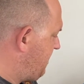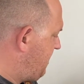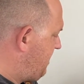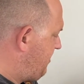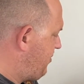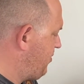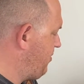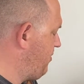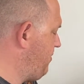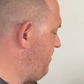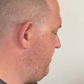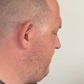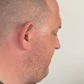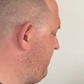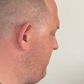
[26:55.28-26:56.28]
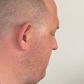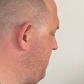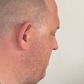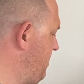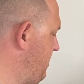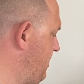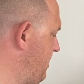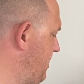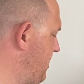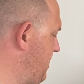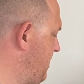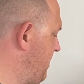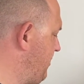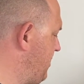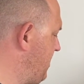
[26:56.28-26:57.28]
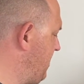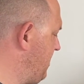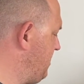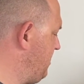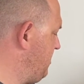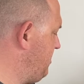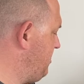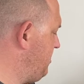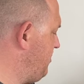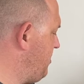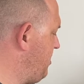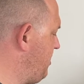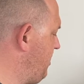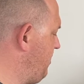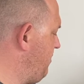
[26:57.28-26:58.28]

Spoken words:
Airport, and I'm connected to my